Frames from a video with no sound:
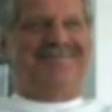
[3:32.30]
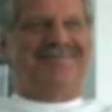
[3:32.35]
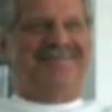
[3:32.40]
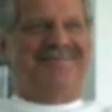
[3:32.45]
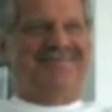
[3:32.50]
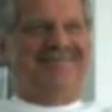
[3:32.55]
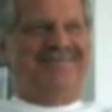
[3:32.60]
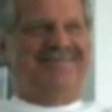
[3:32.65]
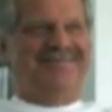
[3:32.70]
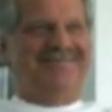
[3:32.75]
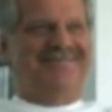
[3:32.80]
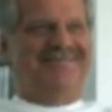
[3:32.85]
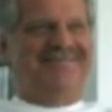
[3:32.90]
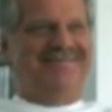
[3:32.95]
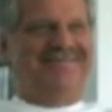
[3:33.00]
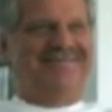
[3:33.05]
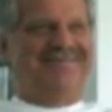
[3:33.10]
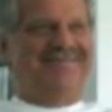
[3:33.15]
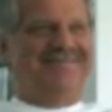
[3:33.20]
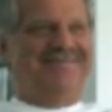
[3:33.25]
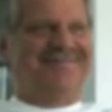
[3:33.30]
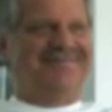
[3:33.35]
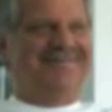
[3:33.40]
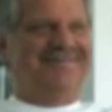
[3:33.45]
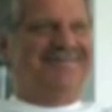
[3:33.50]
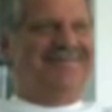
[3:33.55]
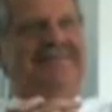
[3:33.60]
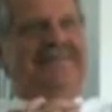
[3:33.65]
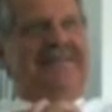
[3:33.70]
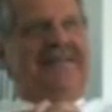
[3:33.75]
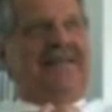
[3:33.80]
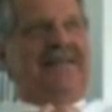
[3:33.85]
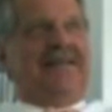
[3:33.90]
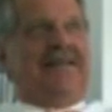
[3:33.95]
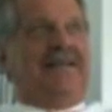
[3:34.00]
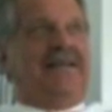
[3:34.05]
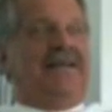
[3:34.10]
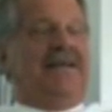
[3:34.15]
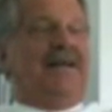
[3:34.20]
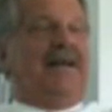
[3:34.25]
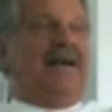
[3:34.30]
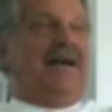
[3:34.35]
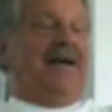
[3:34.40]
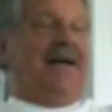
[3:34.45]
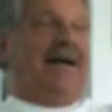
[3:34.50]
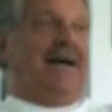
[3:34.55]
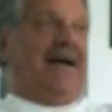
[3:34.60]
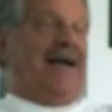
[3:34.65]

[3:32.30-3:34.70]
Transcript: Do you feel the same way now? Hell no.